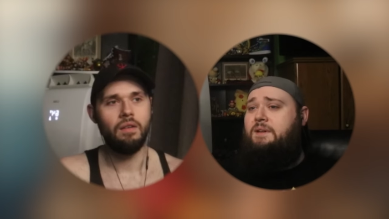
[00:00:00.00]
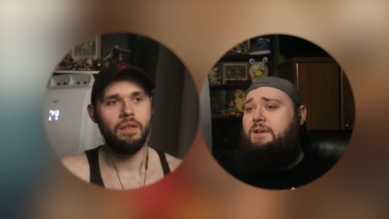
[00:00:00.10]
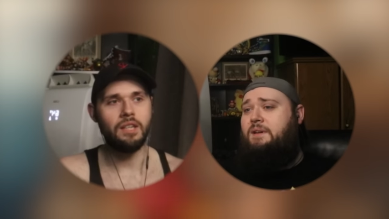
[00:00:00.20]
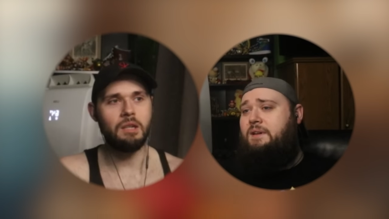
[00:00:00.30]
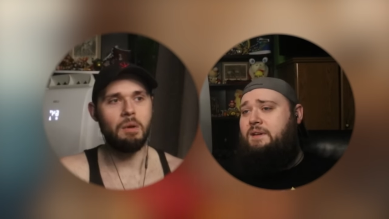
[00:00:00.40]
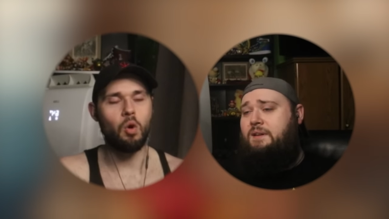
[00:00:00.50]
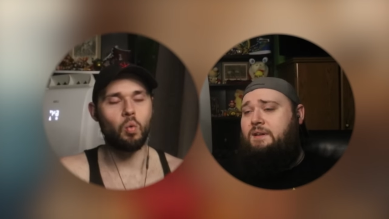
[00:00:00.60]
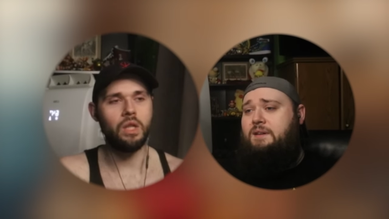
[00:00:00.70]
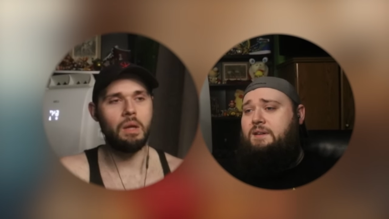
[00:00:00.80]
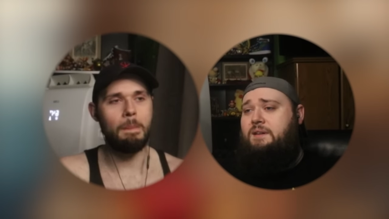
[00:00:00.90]
Speaker 1: That's gonna be a
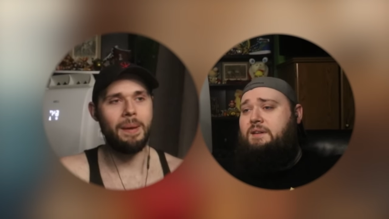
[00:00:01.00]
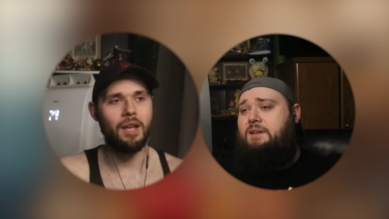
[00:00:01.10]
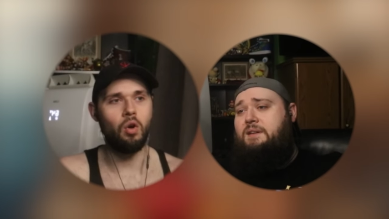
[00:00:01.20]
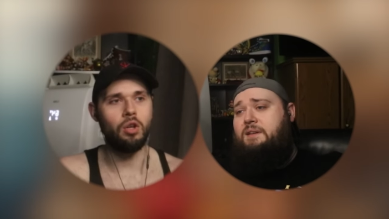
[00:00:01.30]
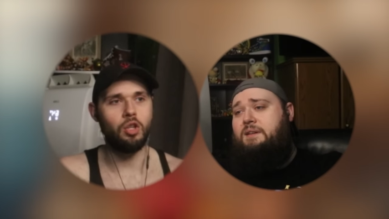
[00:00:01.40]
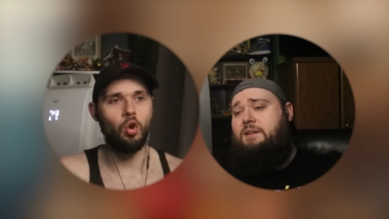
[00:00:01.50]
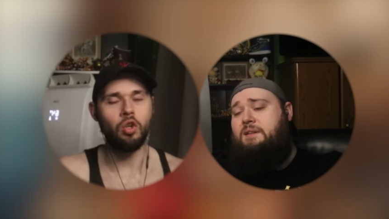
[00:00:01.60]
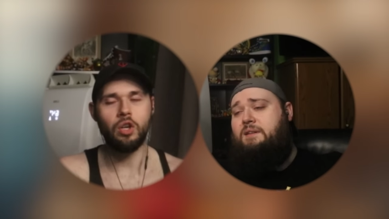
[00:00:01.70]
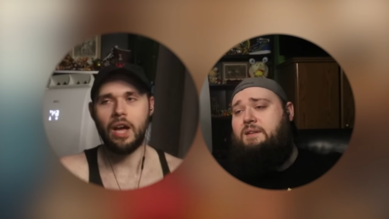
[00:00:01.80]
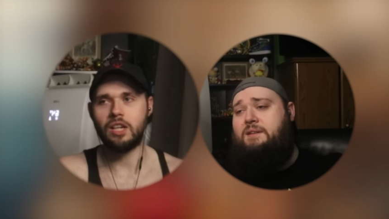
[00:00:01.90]
really big yolk
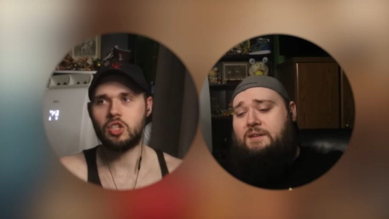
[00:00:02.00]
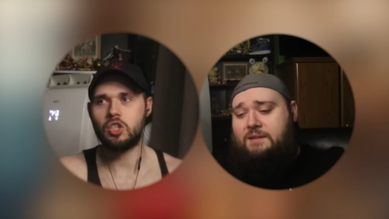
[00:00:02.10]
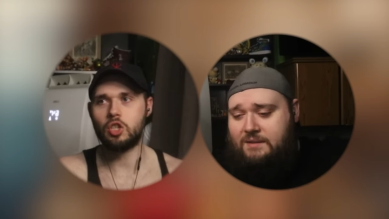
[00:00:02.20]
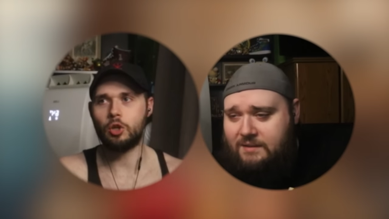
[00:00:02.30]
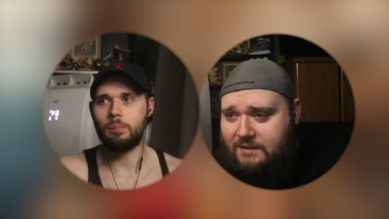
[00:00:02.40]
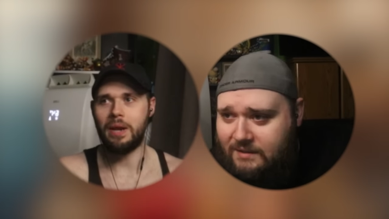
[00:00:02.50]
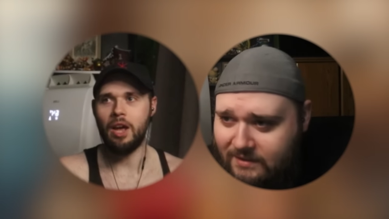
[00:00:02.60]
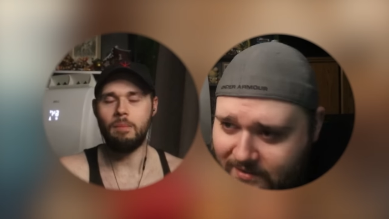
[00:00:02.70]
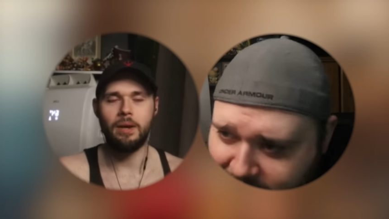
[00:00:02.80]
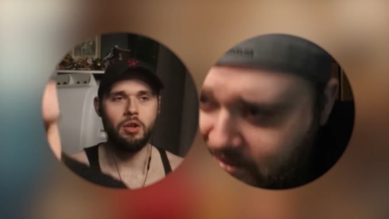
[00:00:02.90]
you gotta slurp
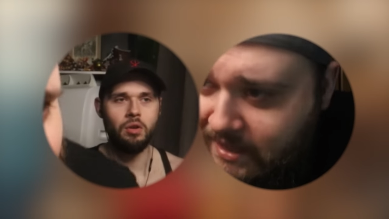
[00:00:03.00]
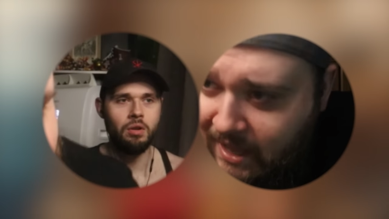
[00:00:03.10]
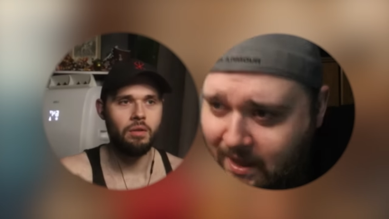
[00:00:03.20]
down, my dude. Yeah,